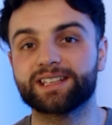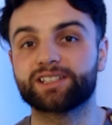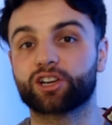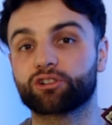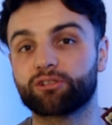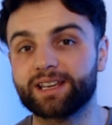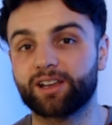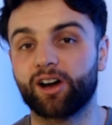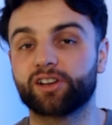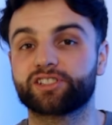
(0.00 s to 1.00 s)
is a great
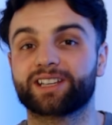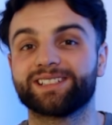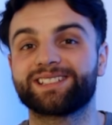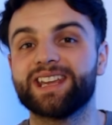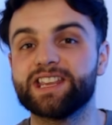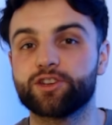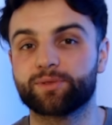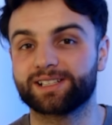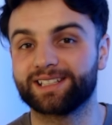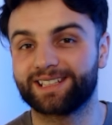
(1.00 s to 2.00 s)
card to
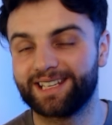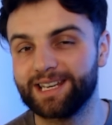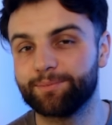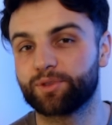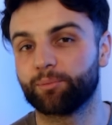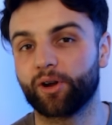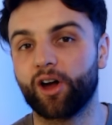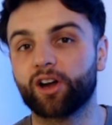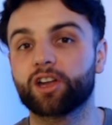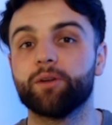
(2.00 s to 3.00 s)
continuously keep the
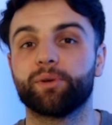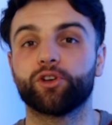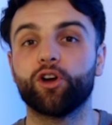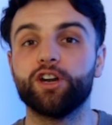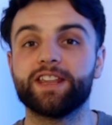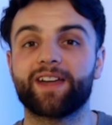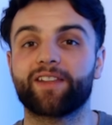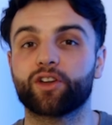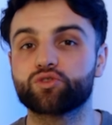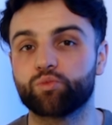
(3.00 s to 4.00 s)
Monarch, but not only
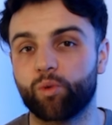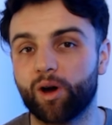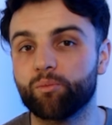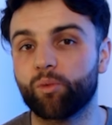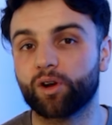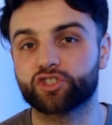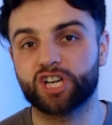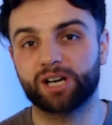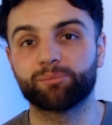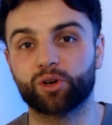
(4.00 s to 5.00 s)
that, those 1/1
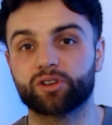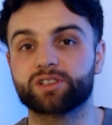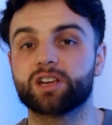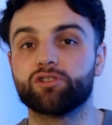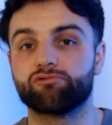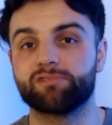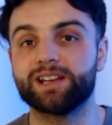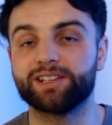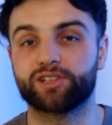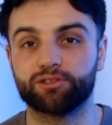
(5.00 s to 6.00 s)
chump blockers
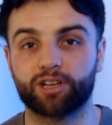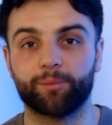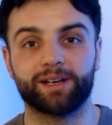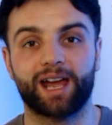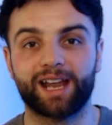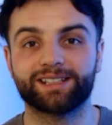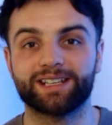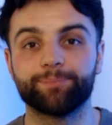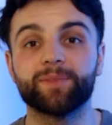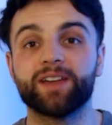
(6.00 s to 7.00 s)
really do come in
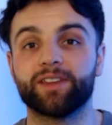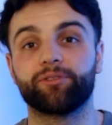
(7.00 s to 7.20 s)
handy. Then